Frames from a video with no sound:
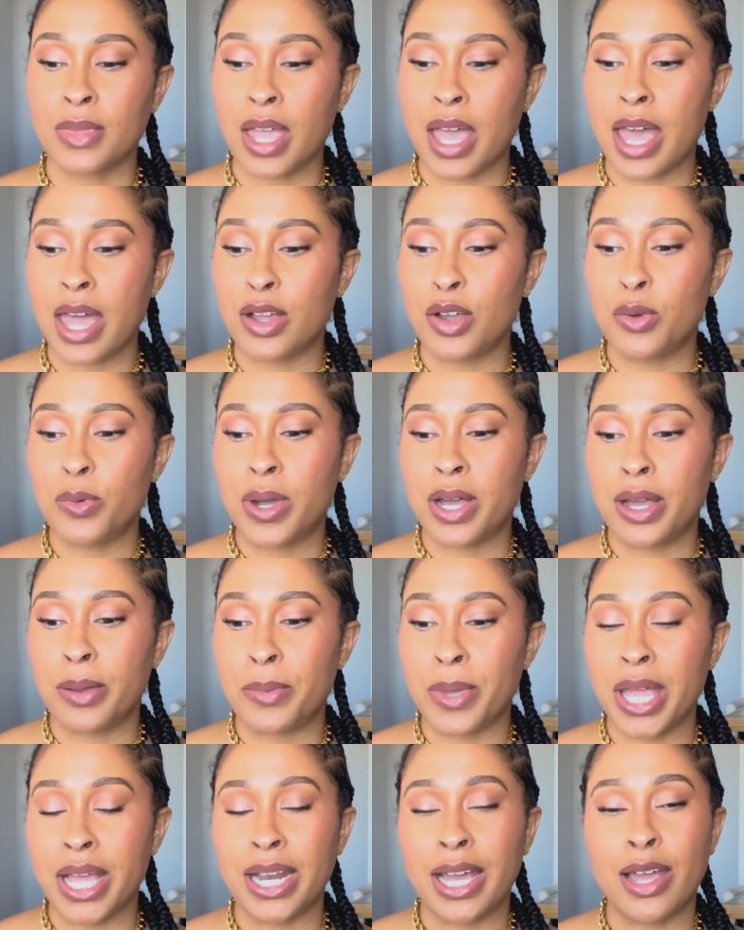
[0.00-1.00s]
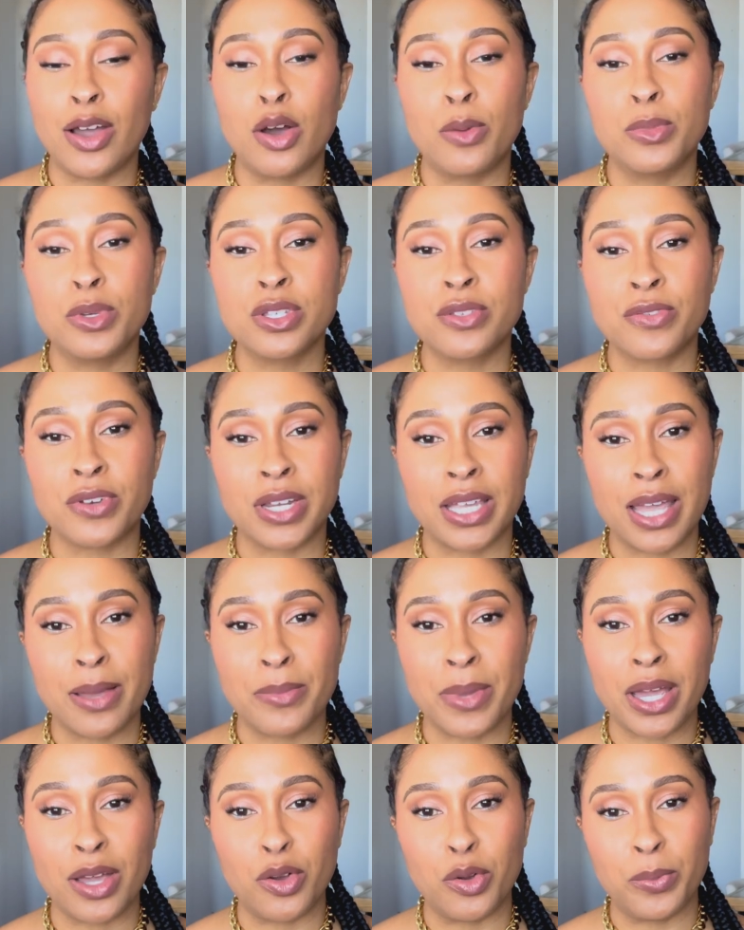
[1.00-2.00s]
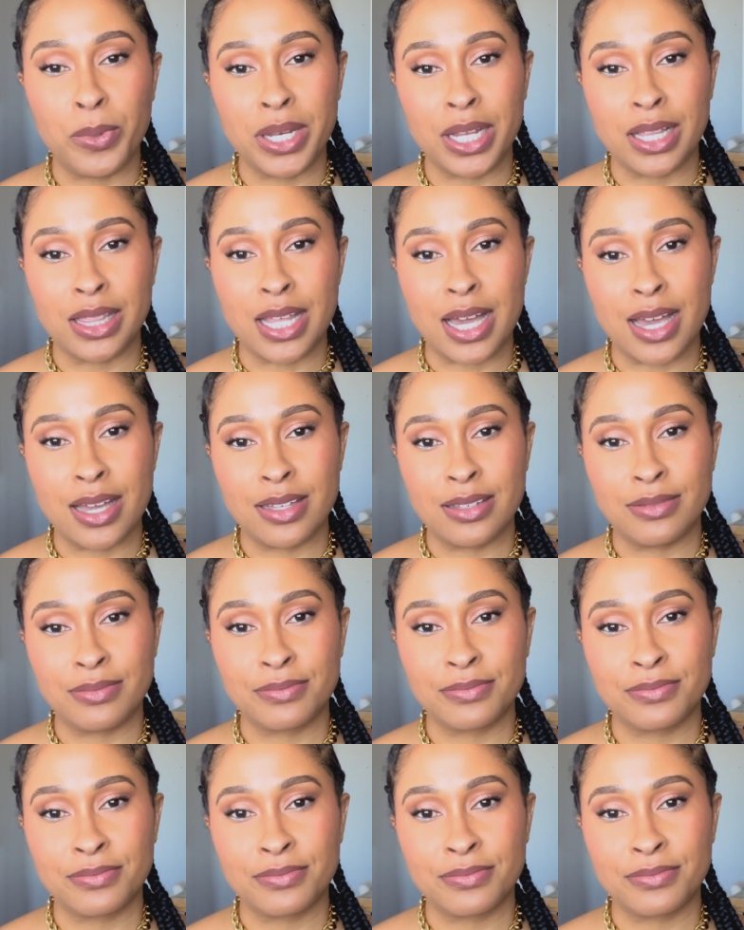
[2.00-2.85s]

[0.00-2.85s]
I go up, and I almost forget my opening line.